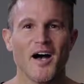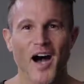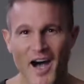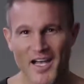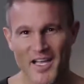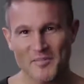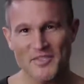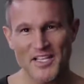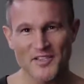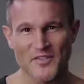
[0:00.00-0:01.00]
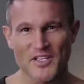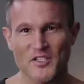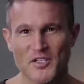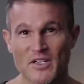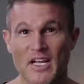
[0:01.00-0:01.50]
Hi, I'm Daniel
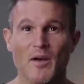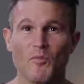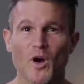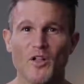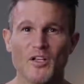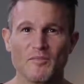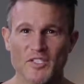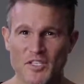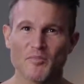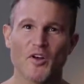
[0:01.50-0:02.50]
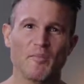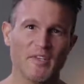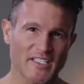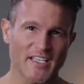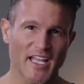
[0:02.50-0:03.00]
Ventura and welcome to the
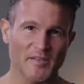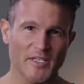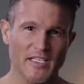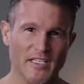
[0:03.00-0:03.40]
ProMix Academy.